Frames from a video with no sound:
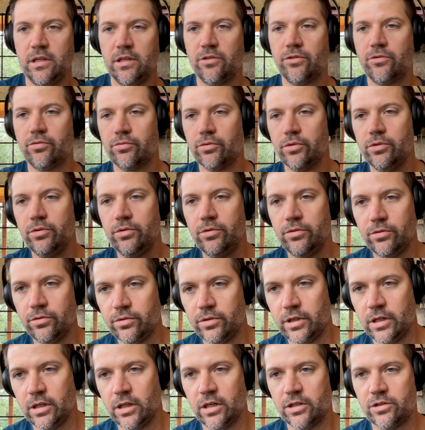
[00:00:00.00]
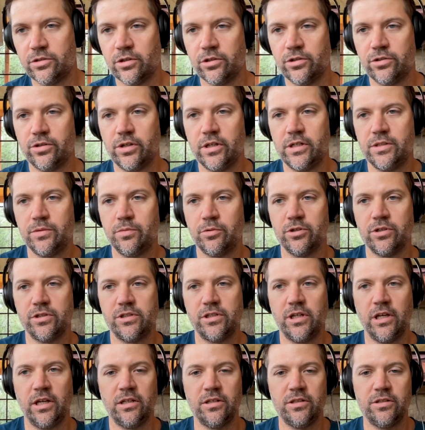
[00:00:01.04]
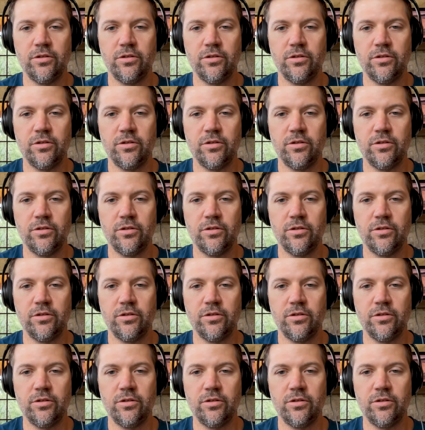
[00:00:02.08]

through the electron transport chain.